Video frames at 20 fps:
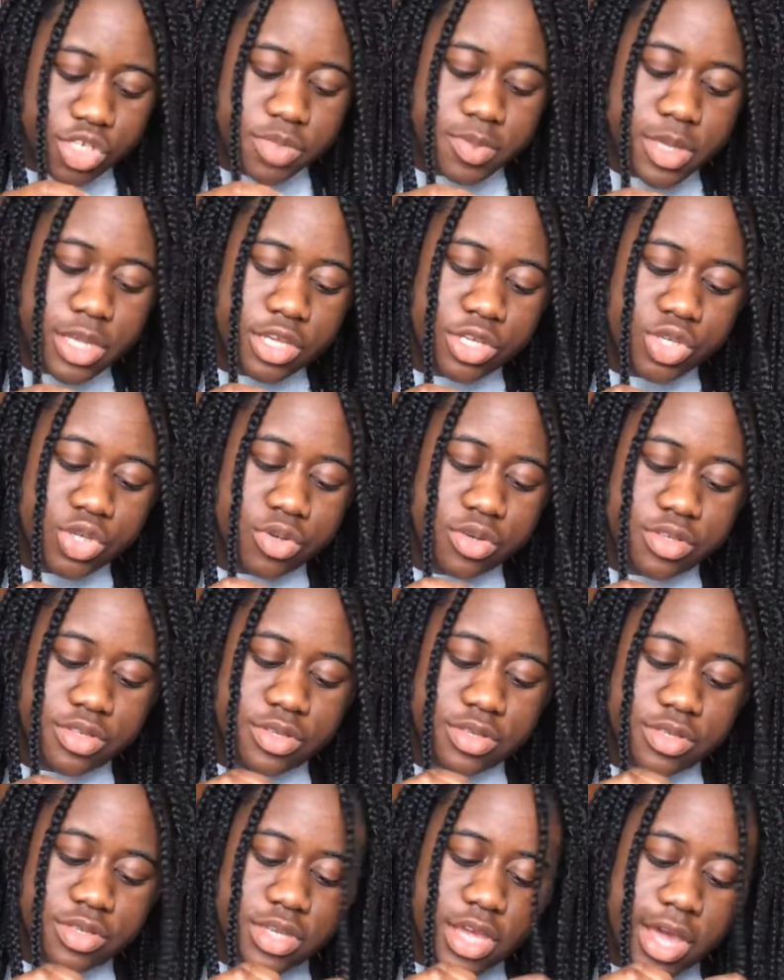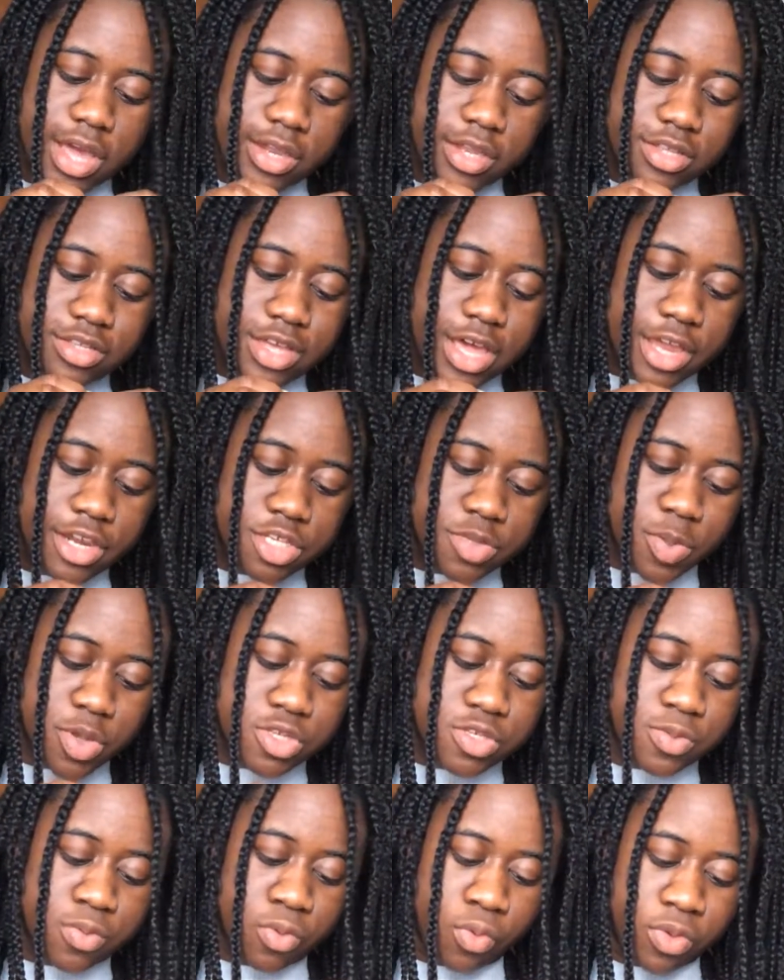Making sure it's as tightly tied as
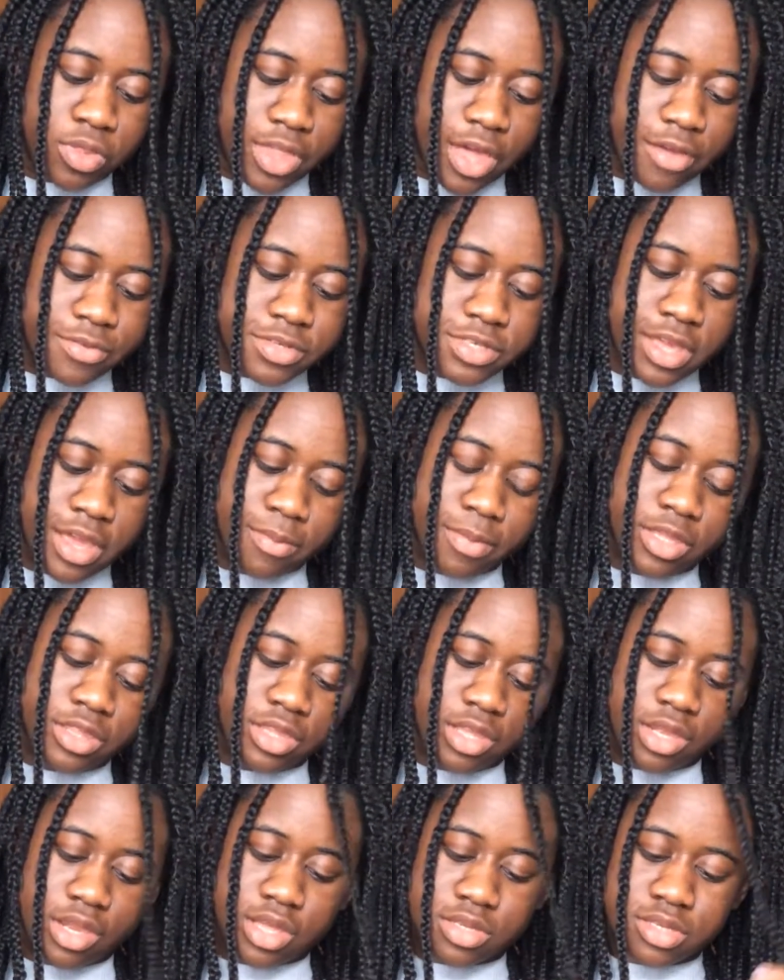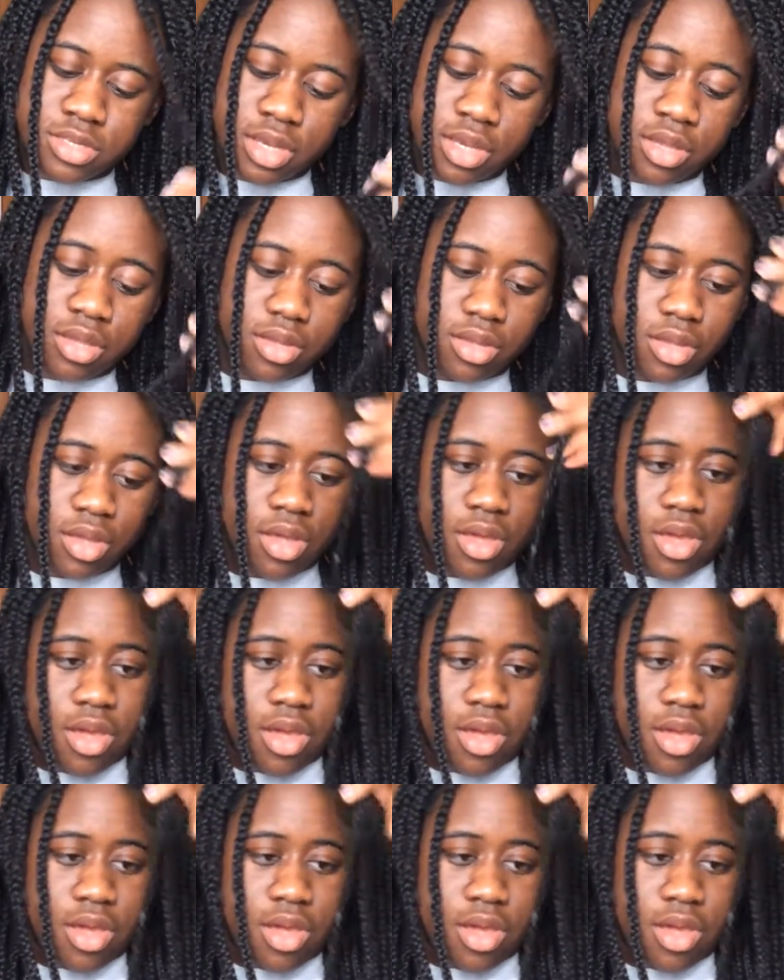possible without snapping the elastic.